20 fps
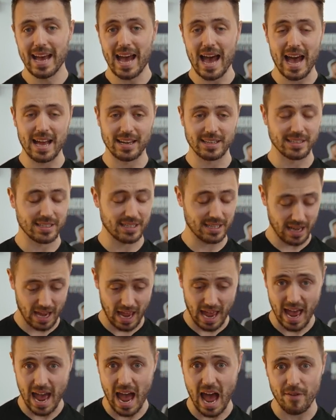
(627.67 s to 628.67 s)
and
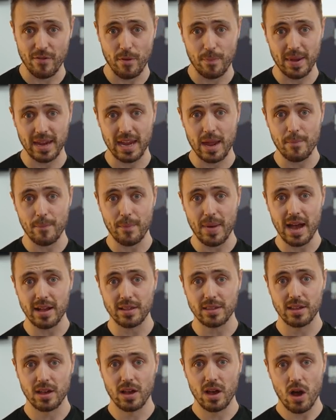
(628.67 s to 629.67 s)
uh, have a big
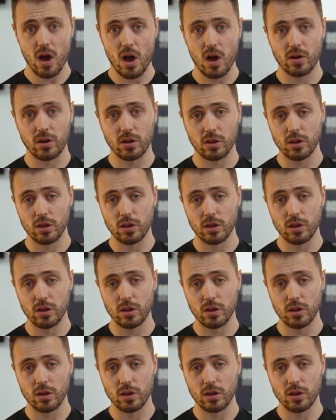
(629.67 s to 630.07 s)
impact on